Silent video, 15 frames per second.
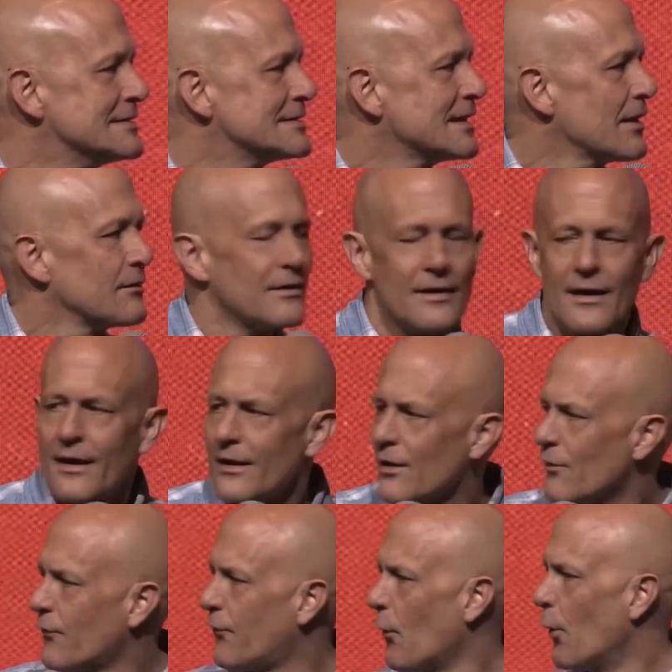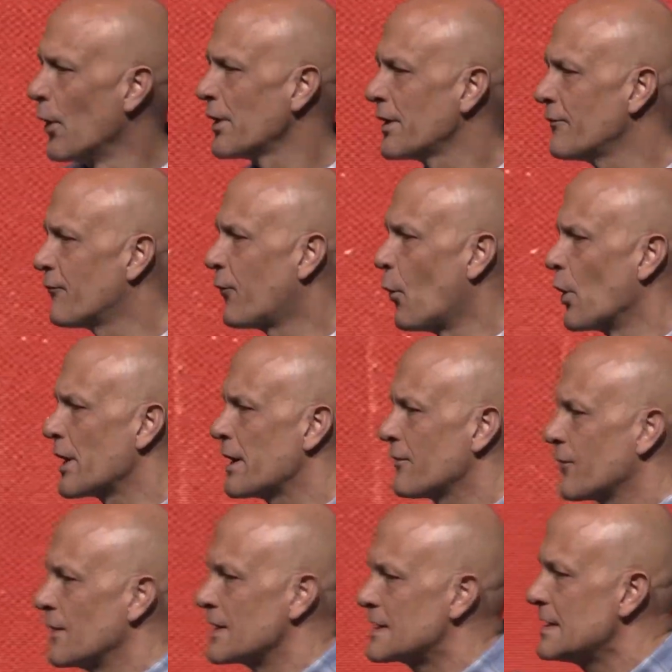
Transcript: said four, four different